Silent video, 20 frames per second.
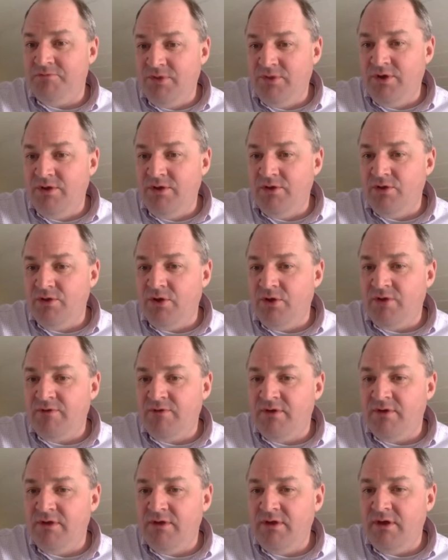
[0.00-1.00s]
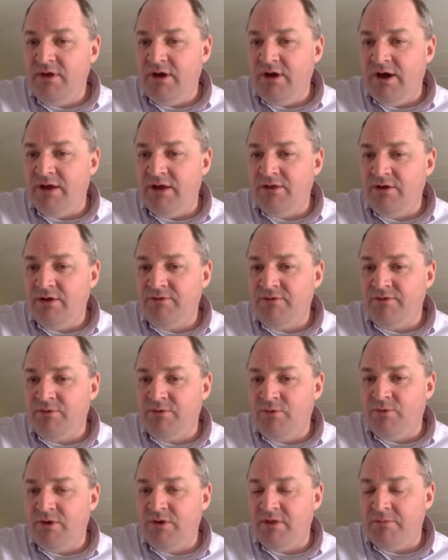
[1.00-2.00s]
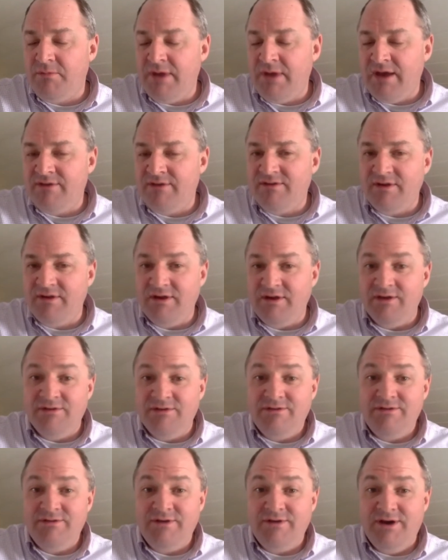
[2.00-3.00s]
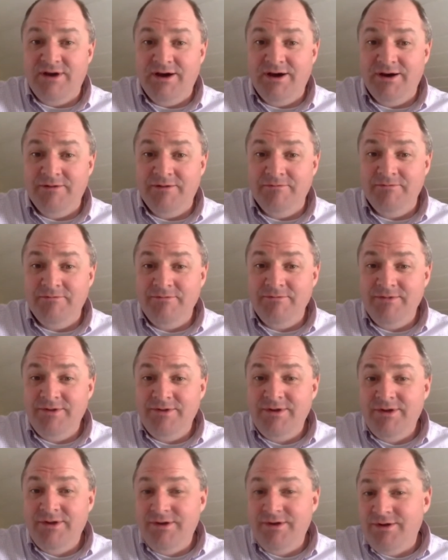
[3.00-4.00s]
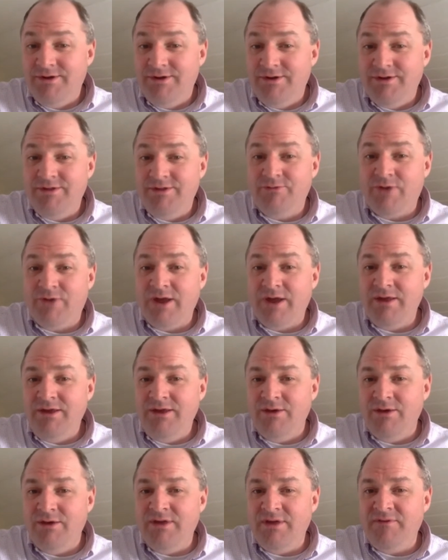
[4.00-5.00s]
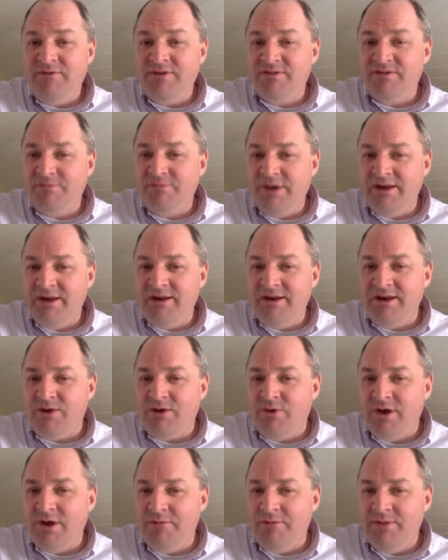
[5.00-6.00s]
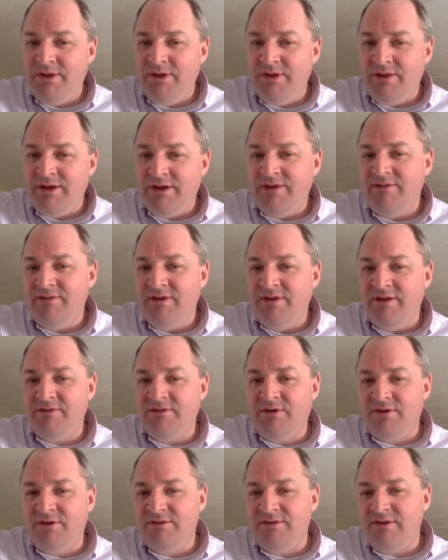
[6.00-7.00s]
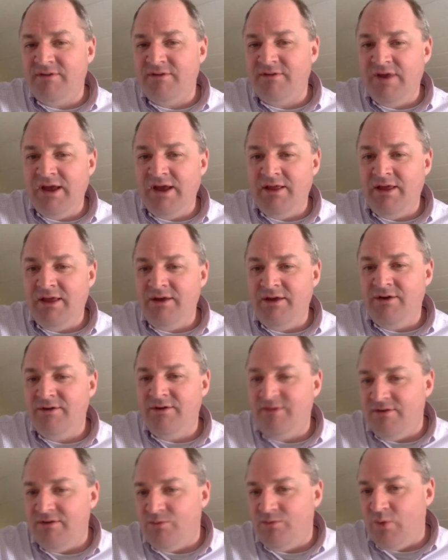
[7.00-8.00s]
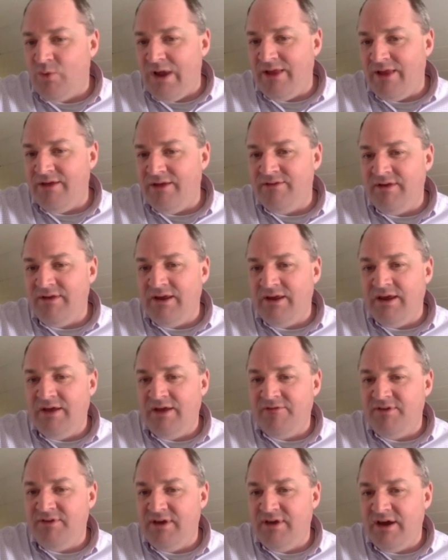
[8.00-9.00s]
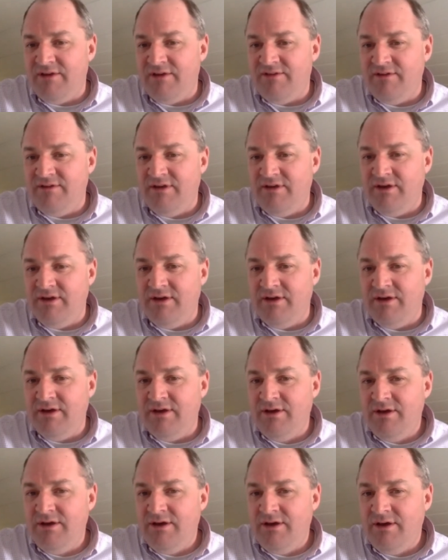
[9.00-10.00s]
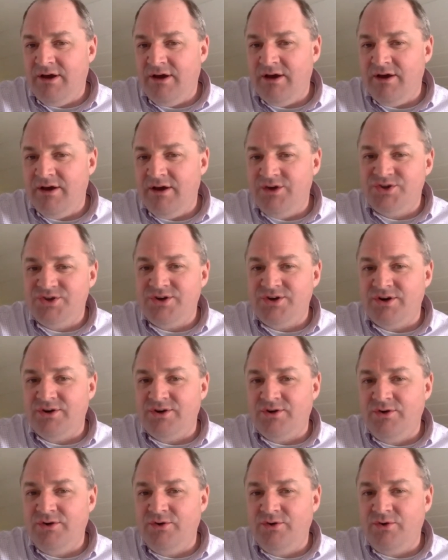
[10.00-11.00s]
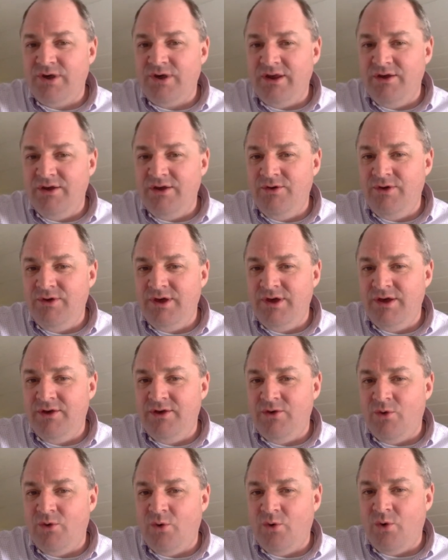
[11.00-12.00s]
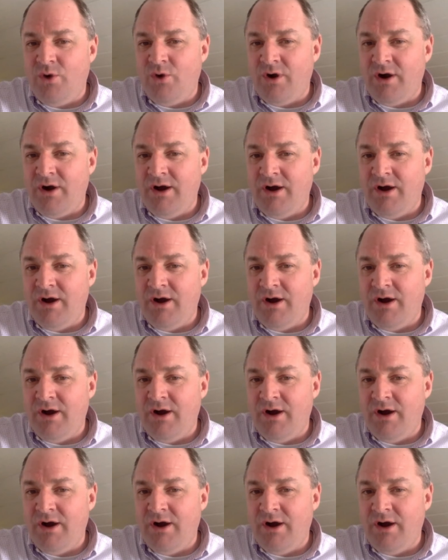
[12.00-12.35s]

look for one of the banks that is. Right, they've expanded it quite a bit. Like I said, it's all 7A lenders as well as any FDIC insured credit union or